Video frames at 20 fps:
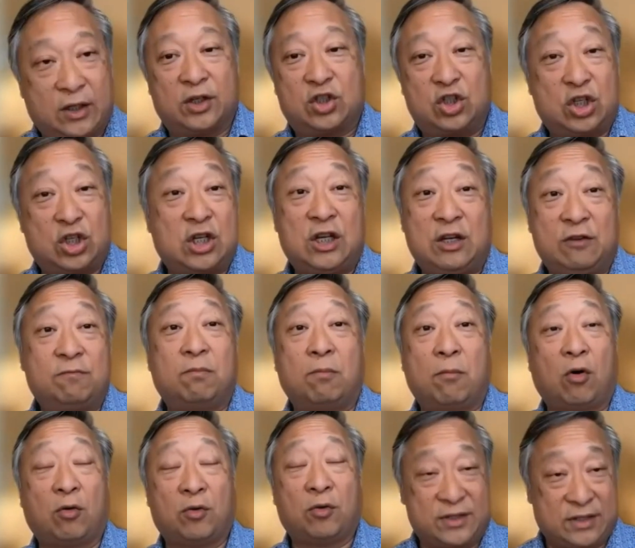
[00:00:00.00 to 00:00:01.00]
achieve
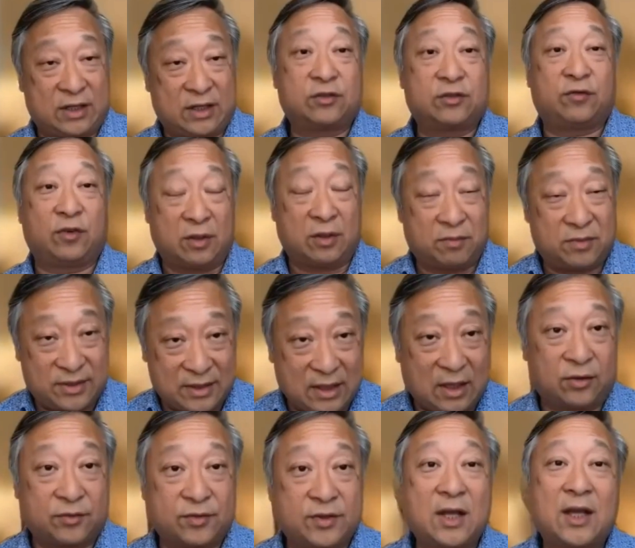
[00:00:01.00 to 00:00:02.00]
more results for
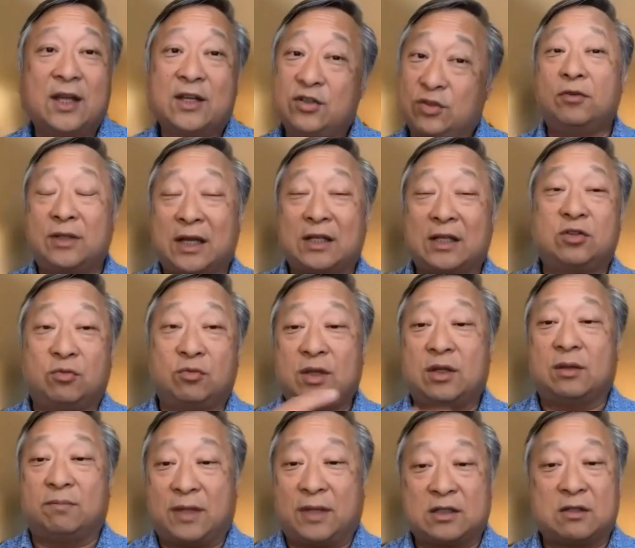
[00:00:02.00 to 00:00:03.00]
themselves. So that's a
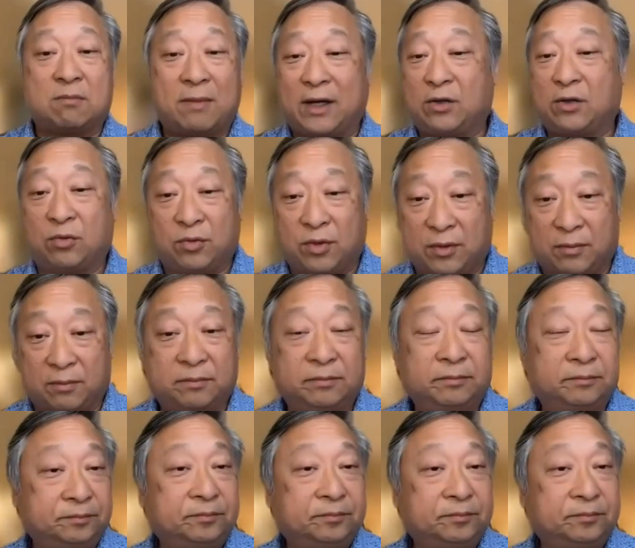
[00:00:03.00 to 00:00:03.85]
rhythm. That's a micro rhythm.